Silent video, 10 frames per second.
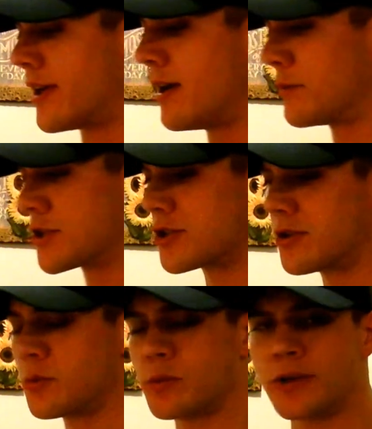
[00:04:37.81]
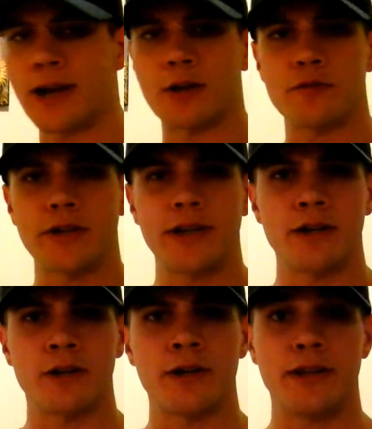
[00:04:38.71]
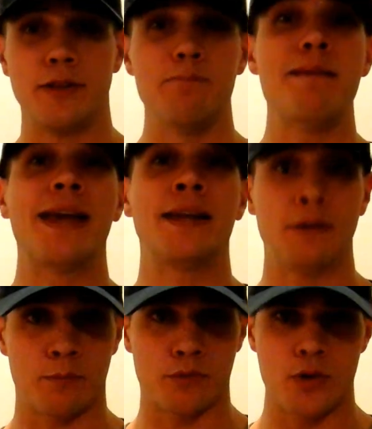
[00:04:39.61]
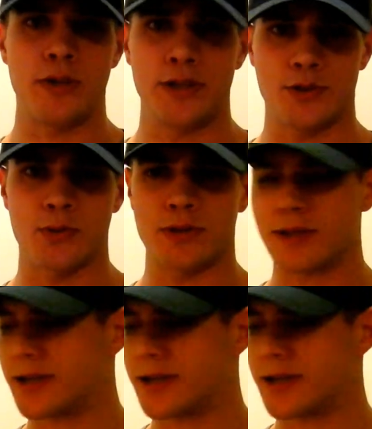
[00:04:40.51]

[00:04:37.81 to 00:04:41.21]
I'm going to show you what we got over here and the main protein sources